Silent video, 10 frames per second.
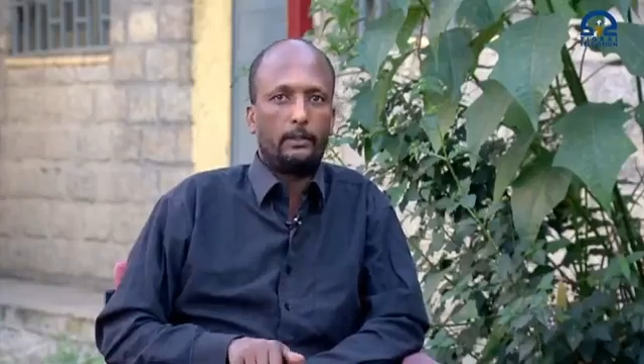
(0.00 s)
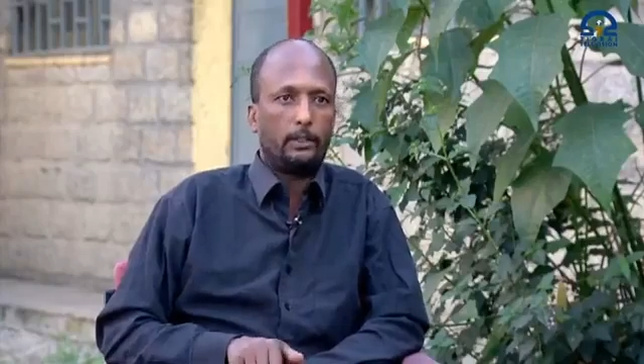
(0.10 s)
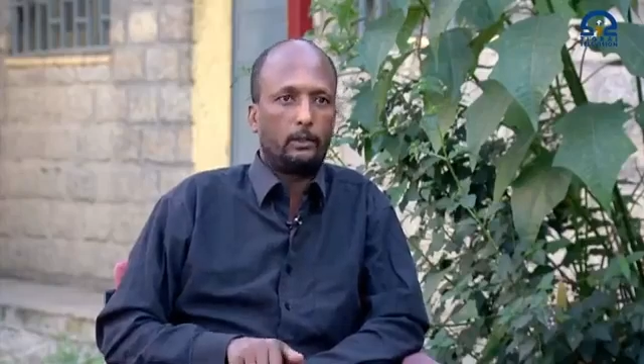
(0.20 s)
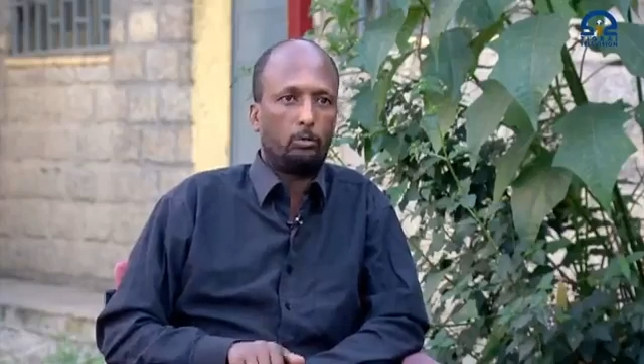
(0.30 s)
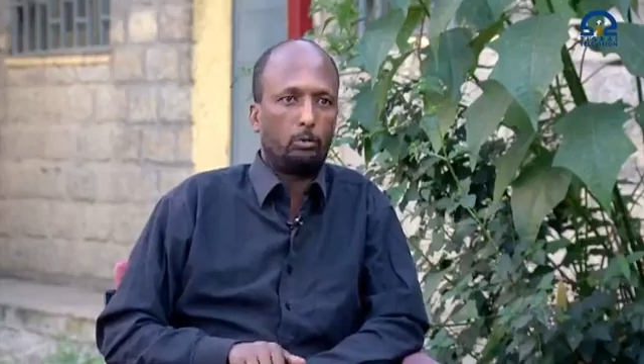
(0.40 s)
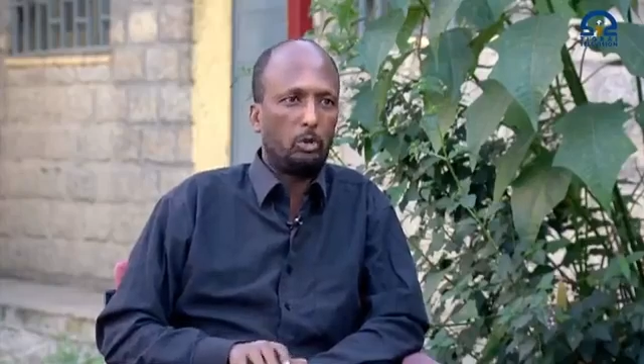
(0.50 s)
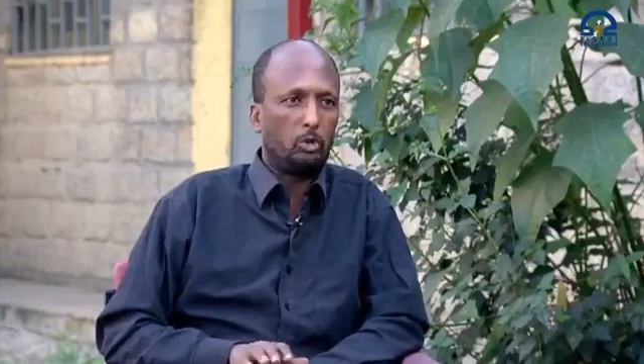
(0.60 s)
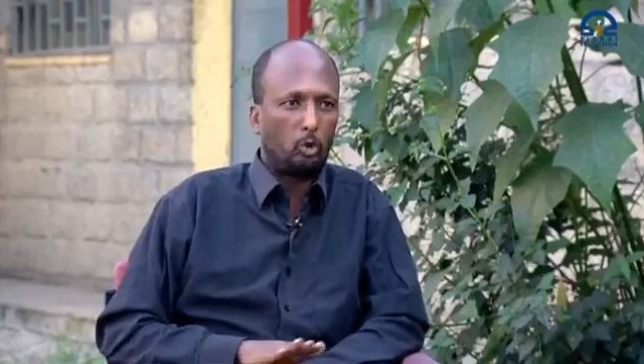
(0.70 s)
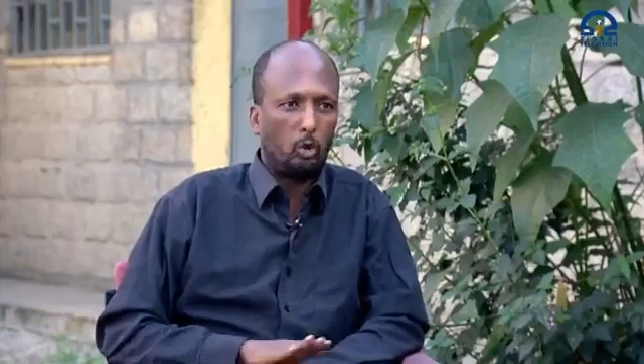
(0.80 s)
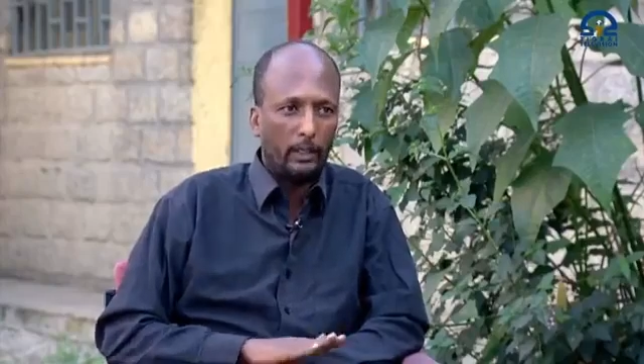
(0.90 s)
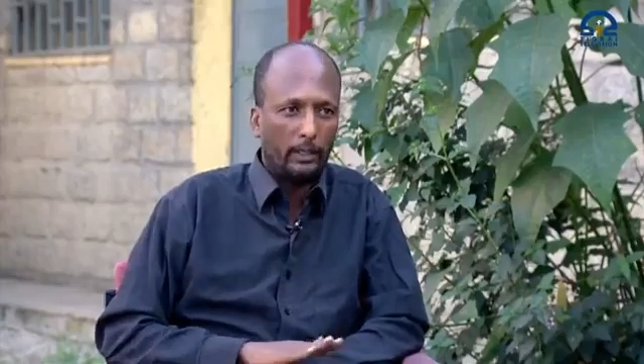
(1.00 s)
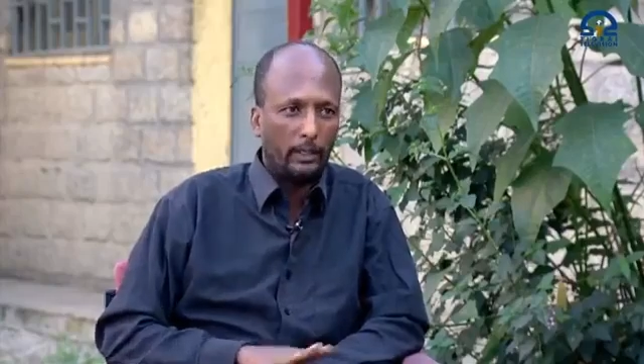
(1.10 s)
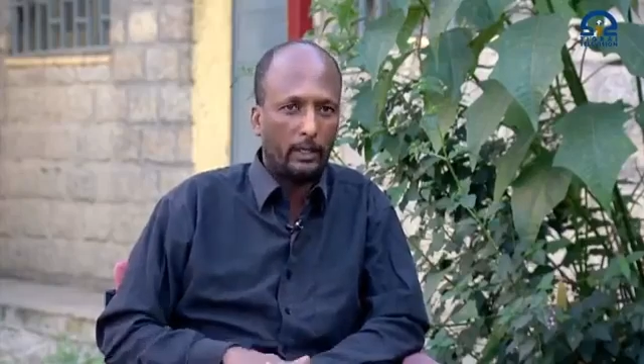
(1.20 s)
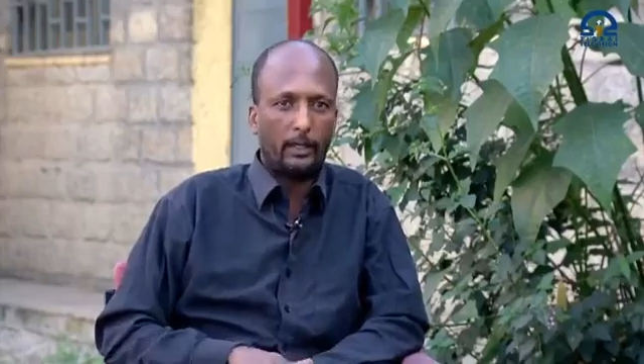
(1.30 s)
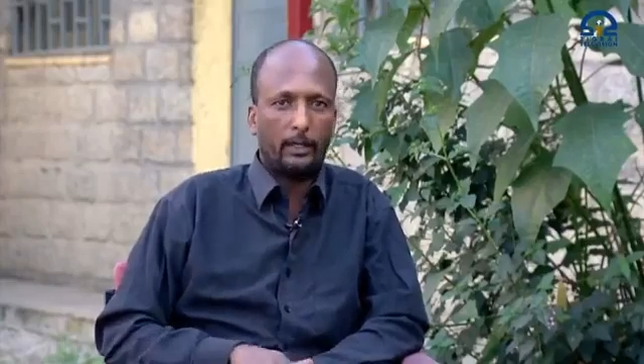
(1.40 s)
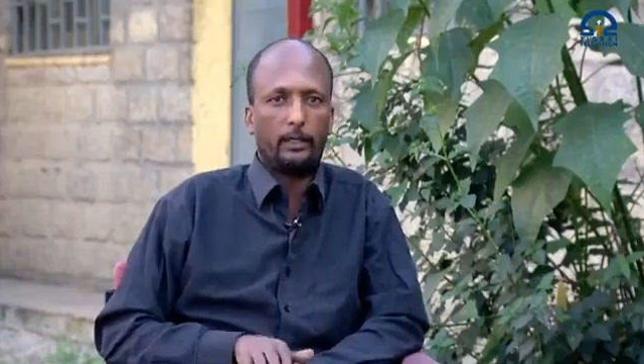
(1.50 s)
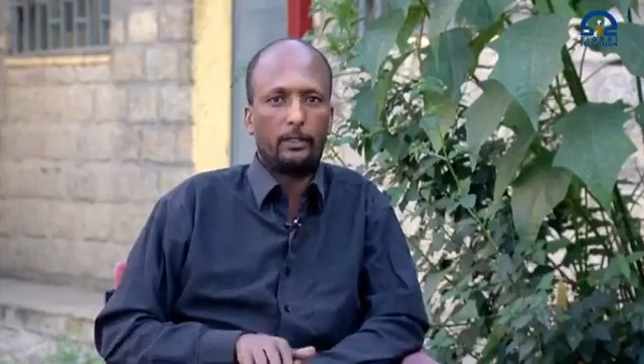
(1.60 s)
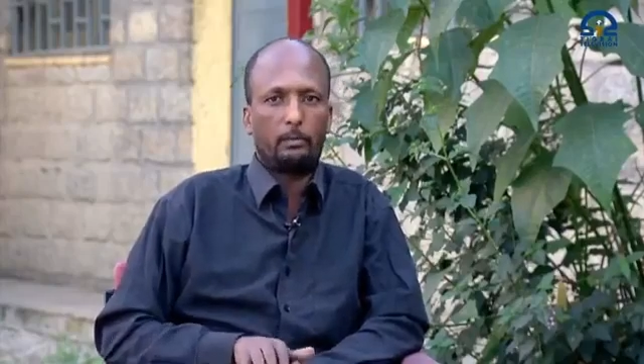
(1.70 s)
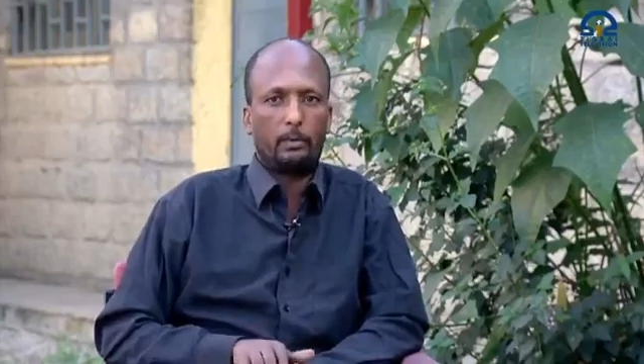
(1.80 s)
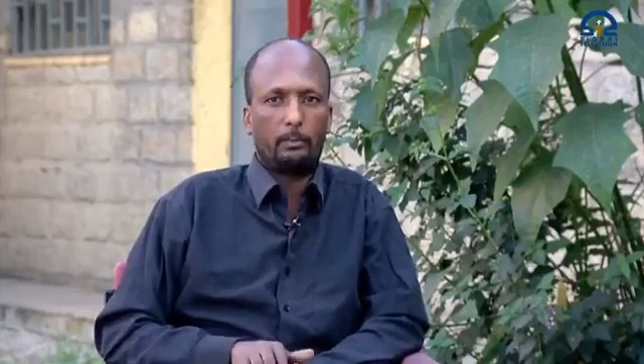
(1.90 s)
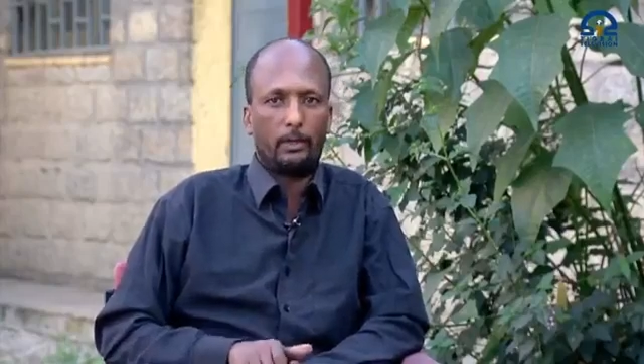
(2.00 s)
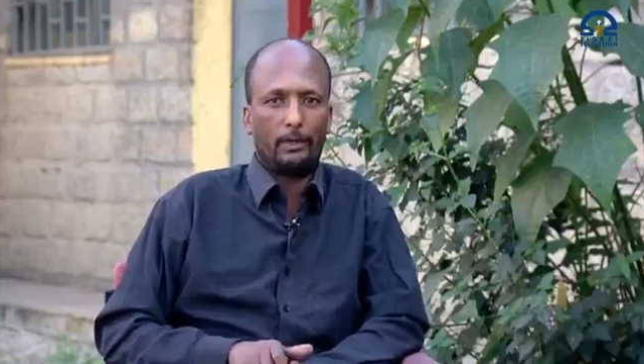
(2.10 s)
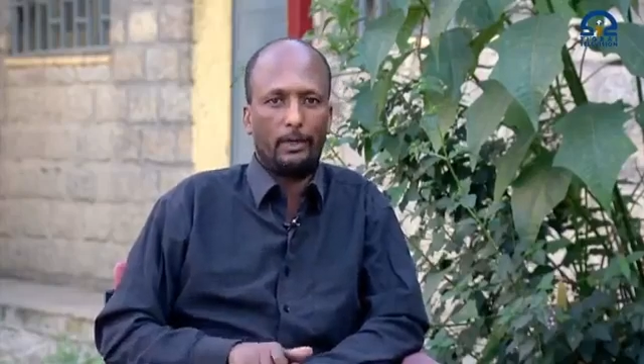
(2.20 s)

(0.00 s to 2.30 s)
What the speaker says: just to destroy Tigray and its people.